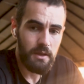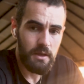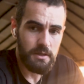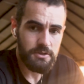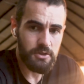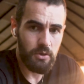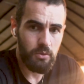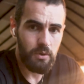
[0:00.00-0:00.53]

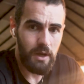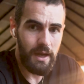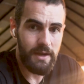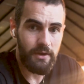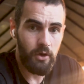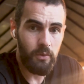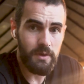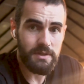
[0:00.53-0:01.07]
So I
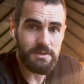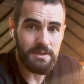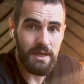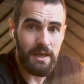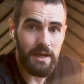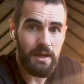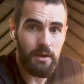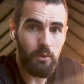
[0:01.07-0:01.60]
noticed
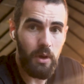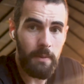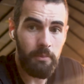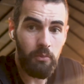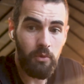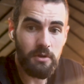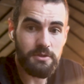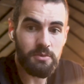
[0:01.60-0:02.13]
that what
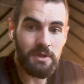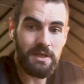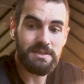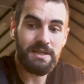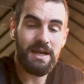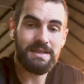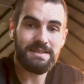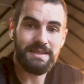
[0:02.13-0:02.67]
happened was when I
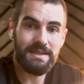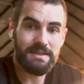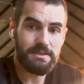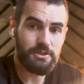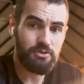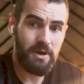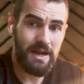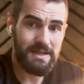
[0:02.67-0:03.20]
started to get
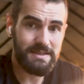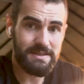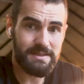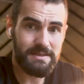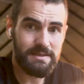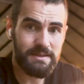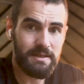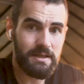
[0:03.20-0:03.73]

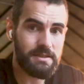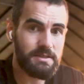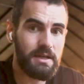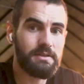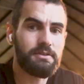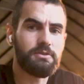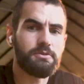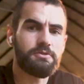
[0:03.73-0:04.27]
distracted and I
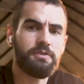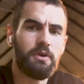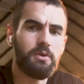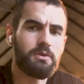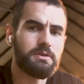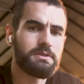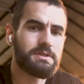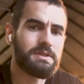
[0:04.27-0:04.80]
started to lose
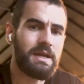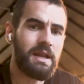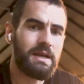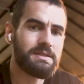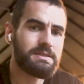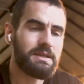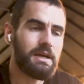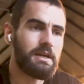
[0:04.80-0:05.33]
focus, then
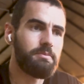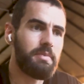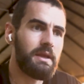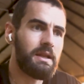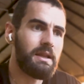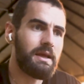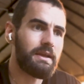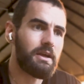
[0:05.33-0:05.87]
I started
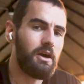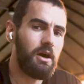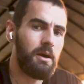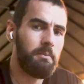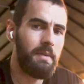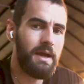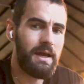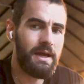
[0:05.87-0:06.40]
being like,
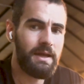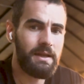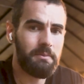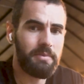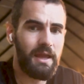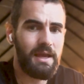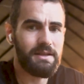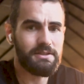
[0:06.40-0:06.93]
oh man,
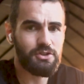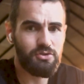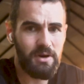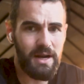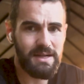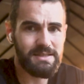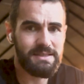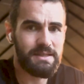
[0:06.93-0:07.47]
I'm getting
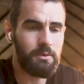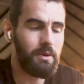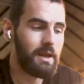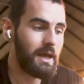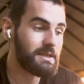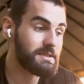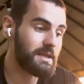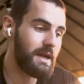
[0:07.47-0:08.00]
distracted.
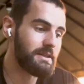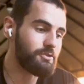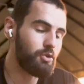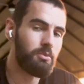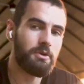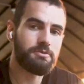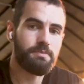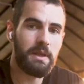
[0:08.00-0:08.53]
And I started to
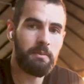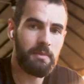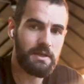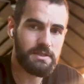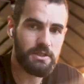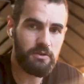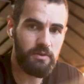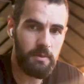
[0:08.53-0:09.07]
almost beat
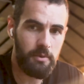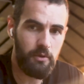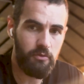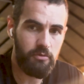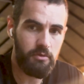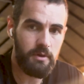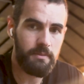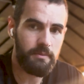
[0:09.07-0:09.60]
myself up
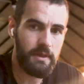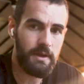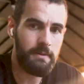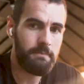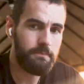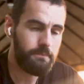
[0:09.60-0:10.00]
over it, yeah?